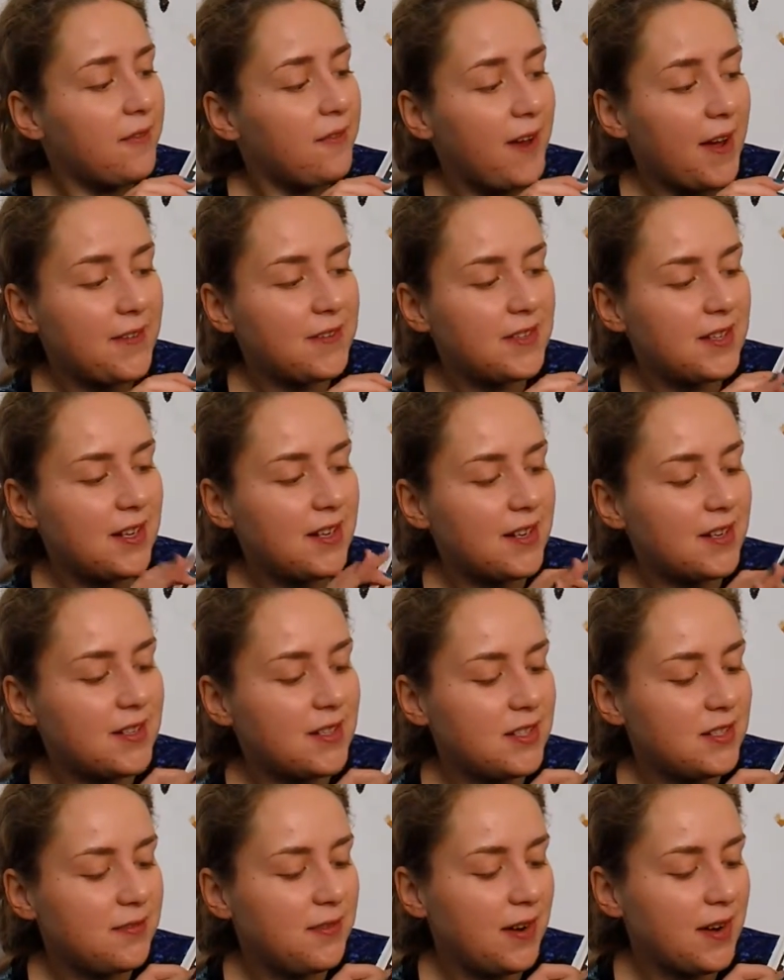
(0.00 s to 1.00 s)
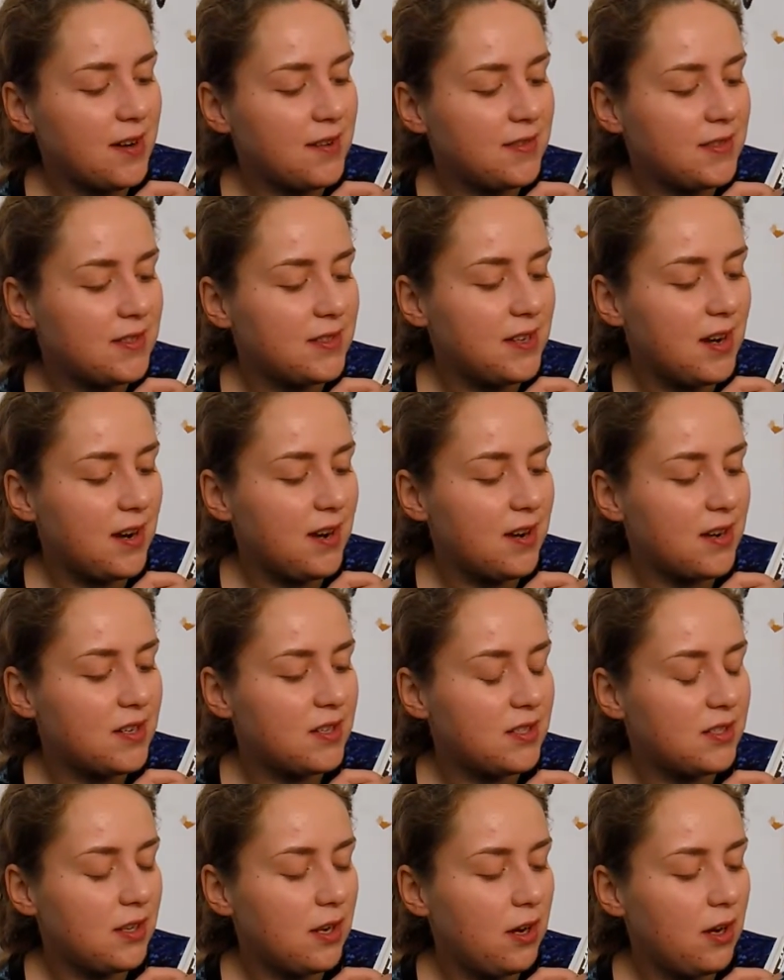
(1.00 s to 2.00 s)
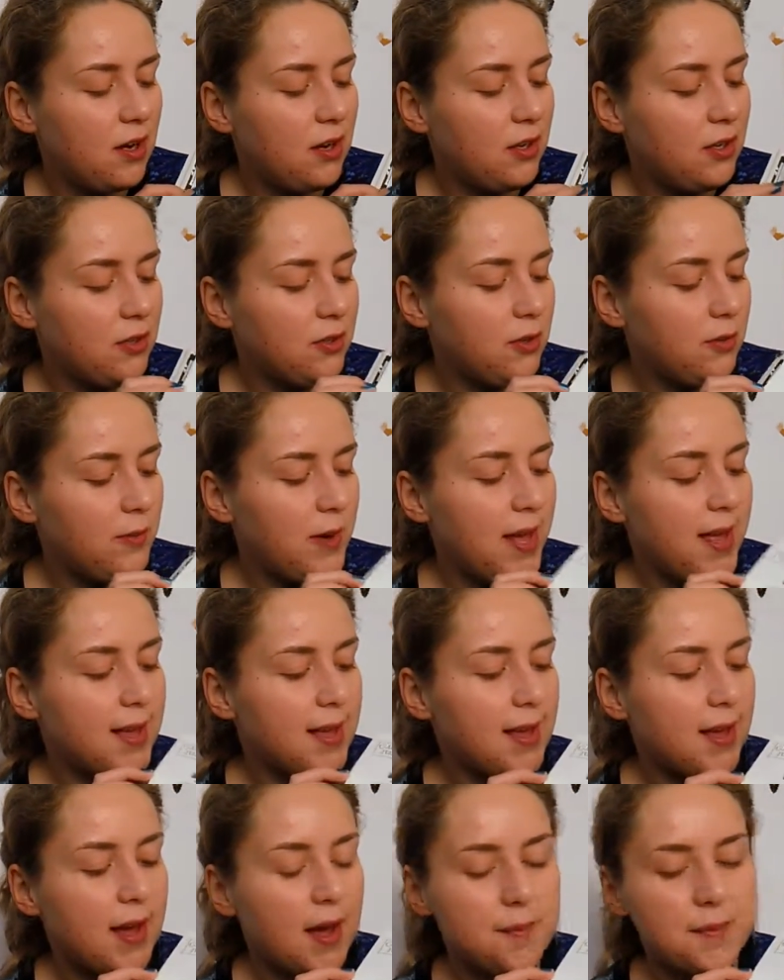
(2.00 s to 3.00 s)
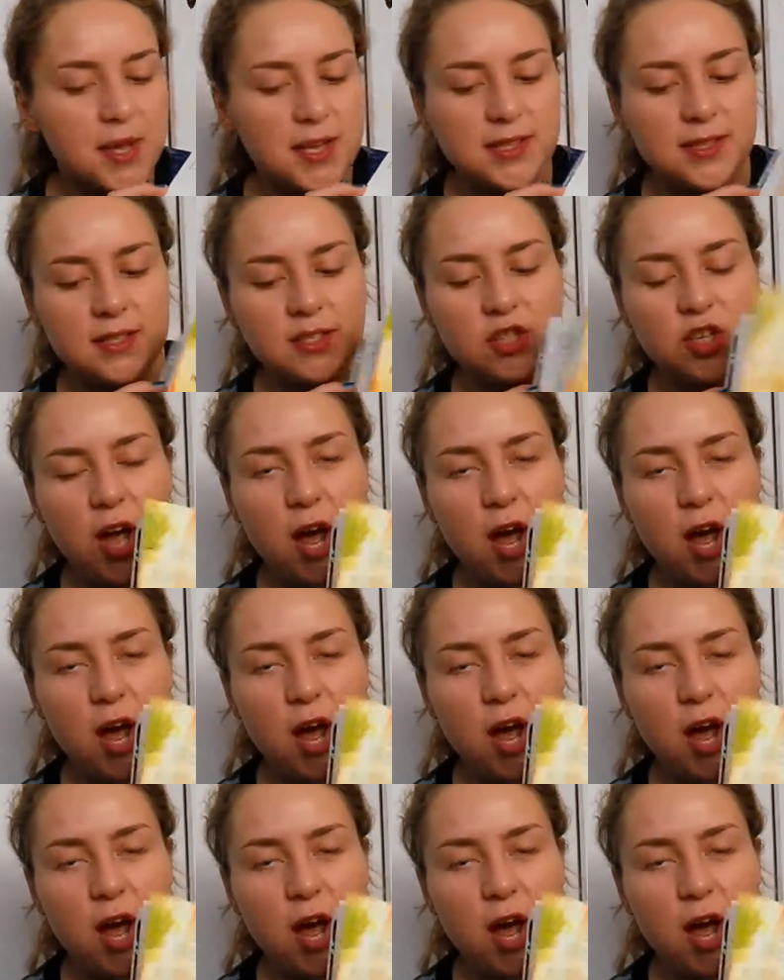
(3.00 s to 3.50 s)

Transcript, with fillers: five stars, five stars all the way. Amazing